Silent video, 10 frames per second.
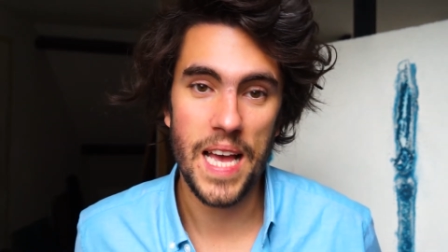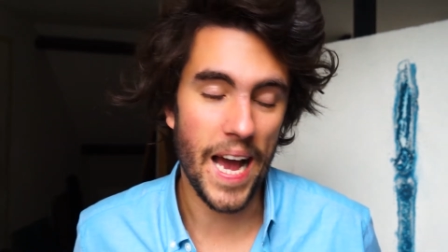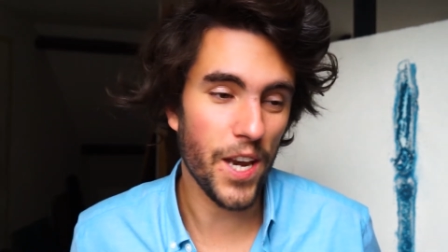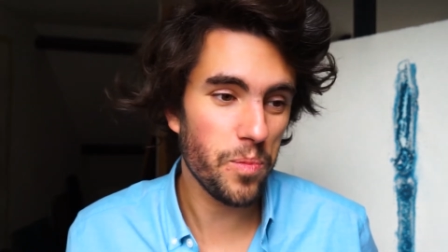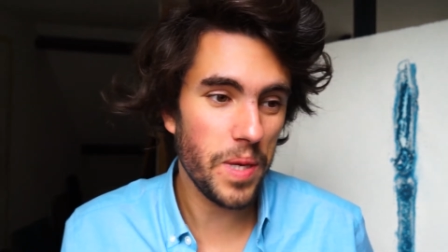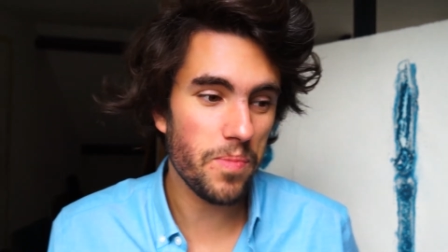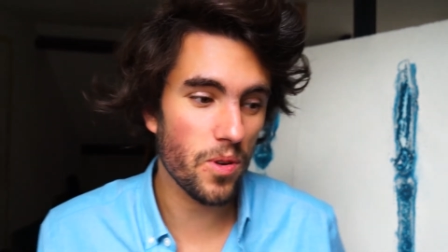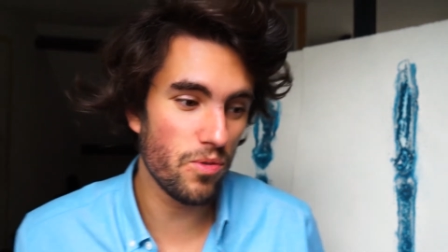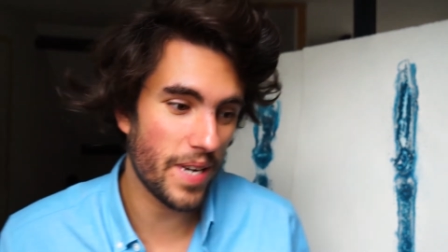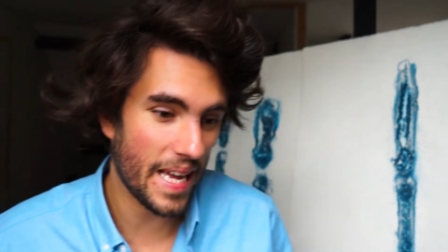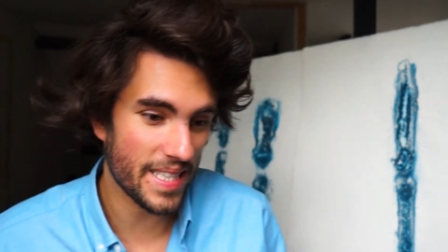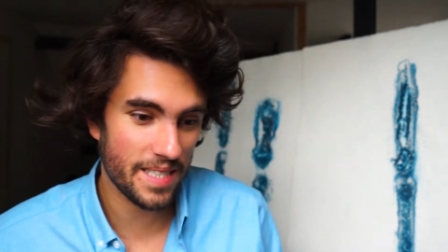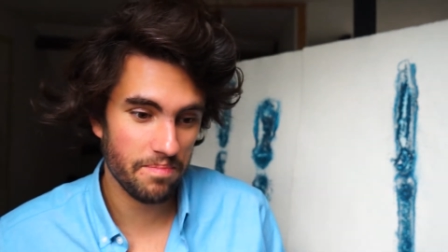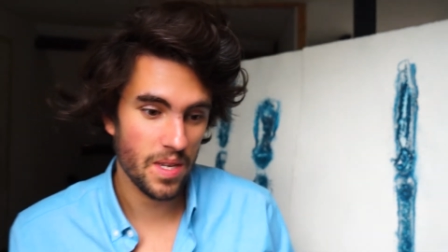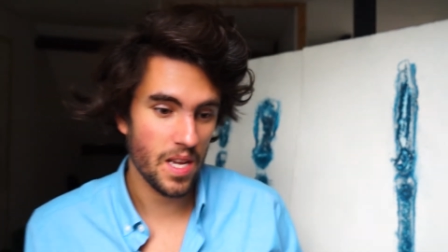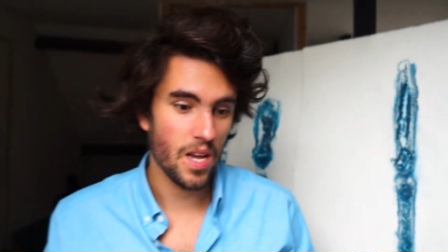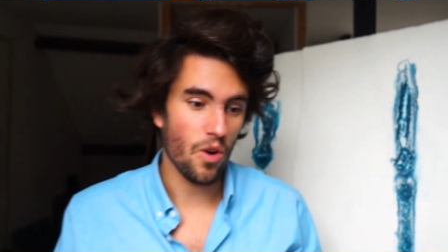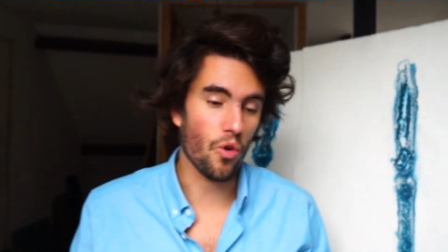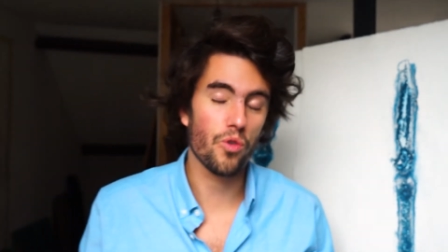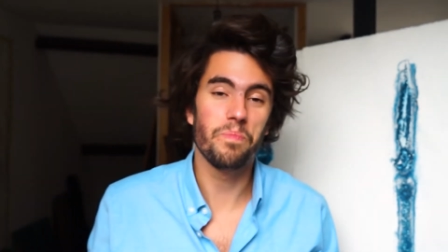I know people who get
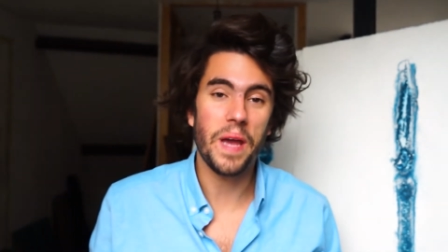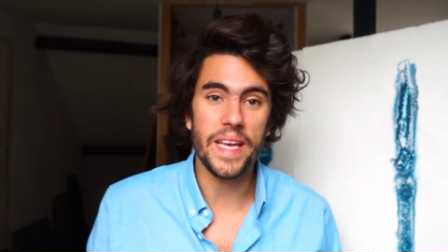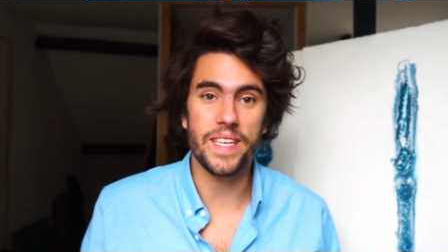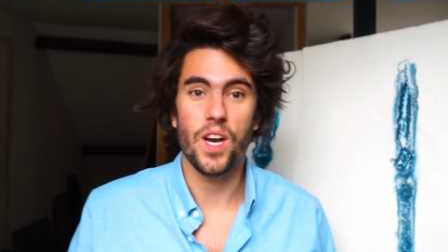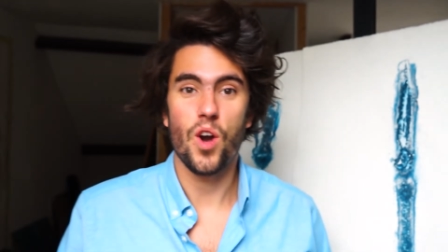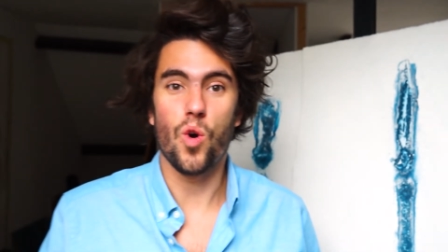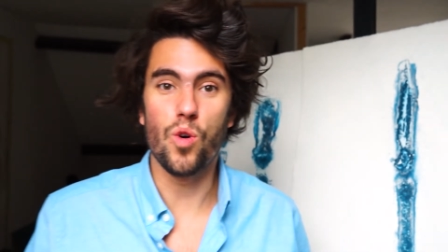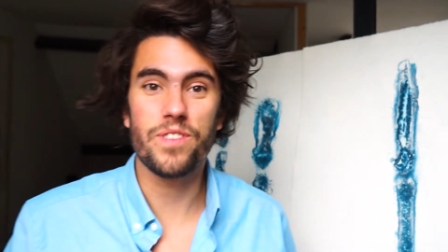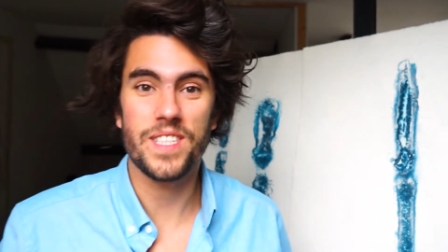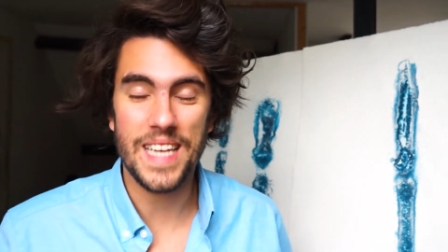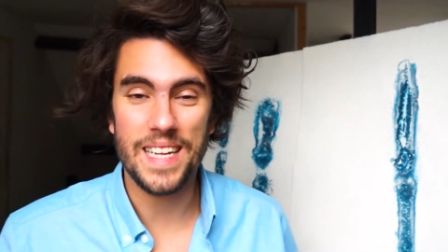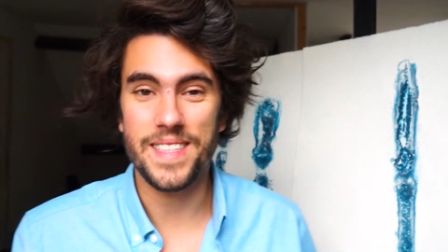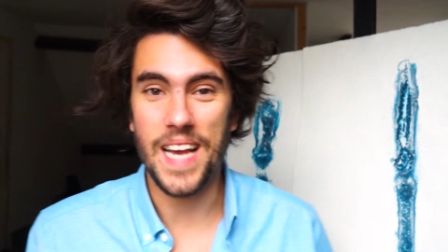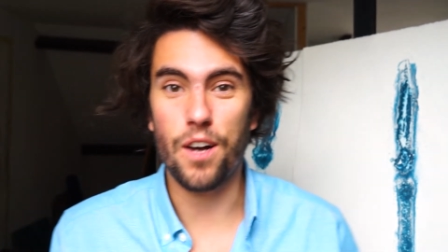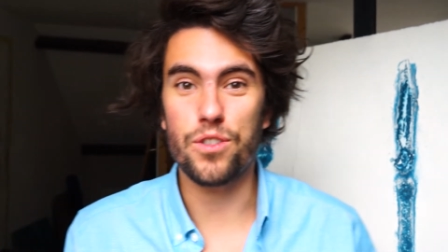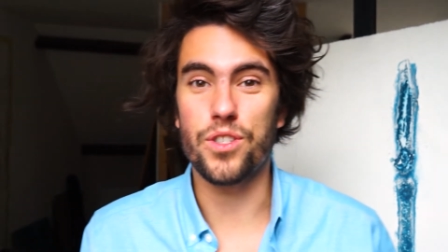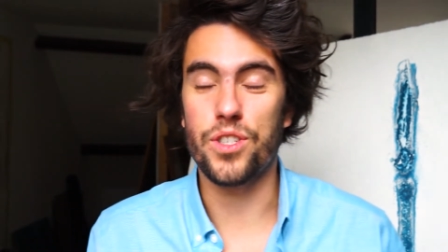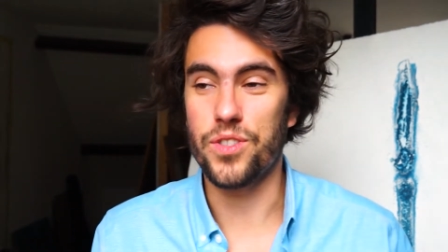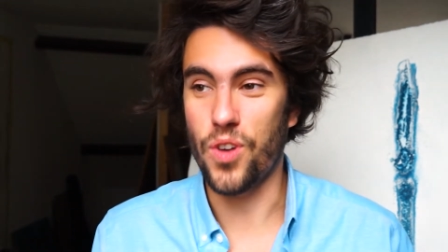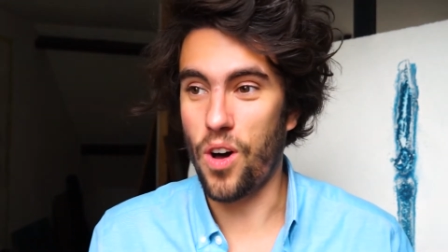or who make over
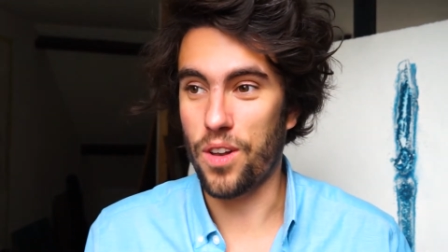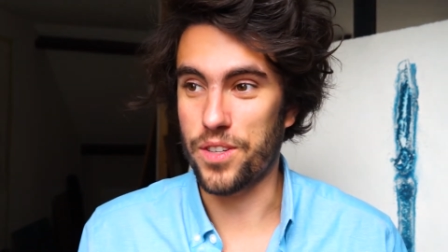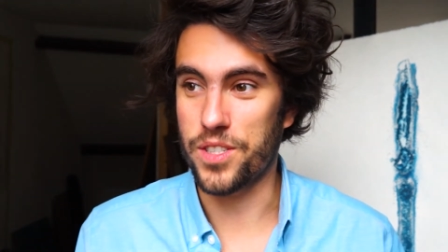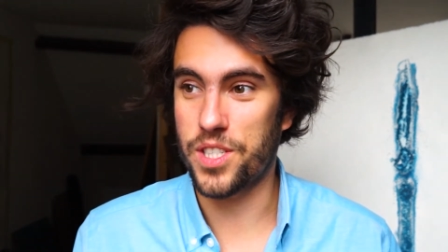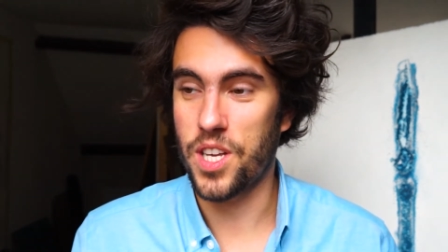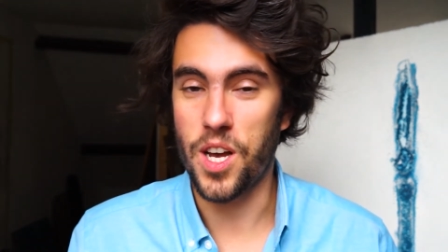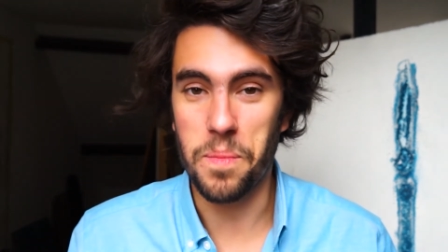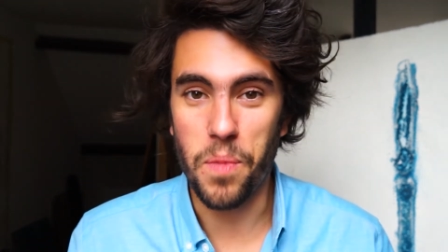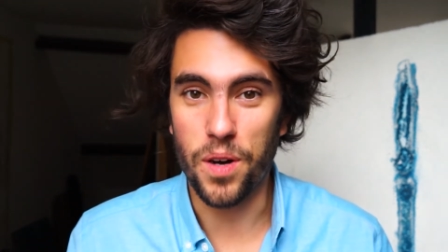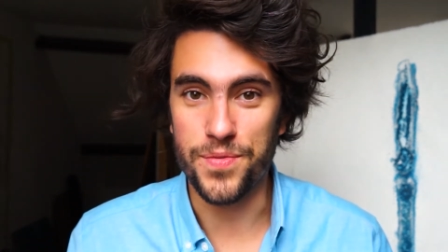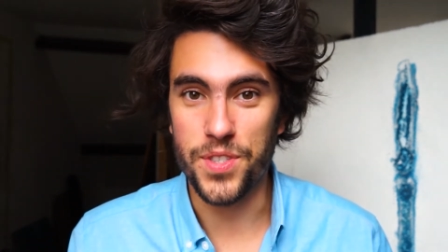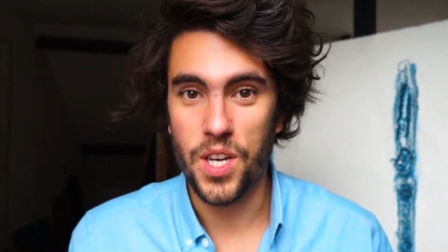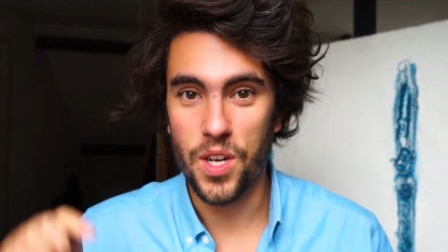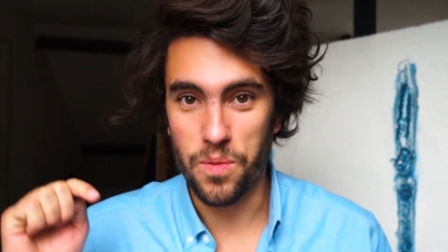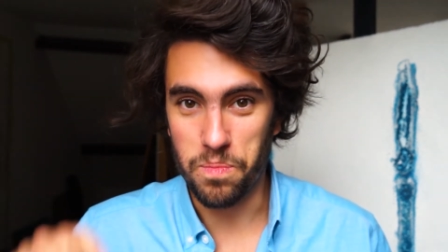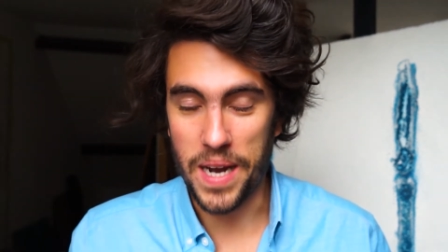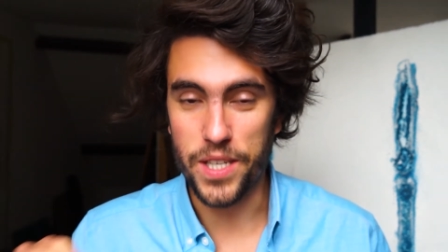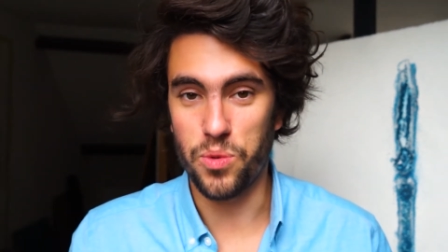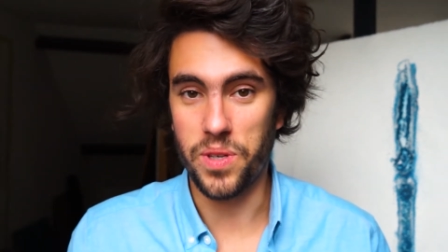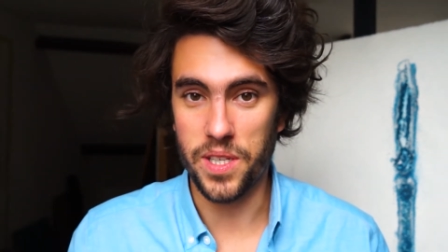$10,000 a month by doing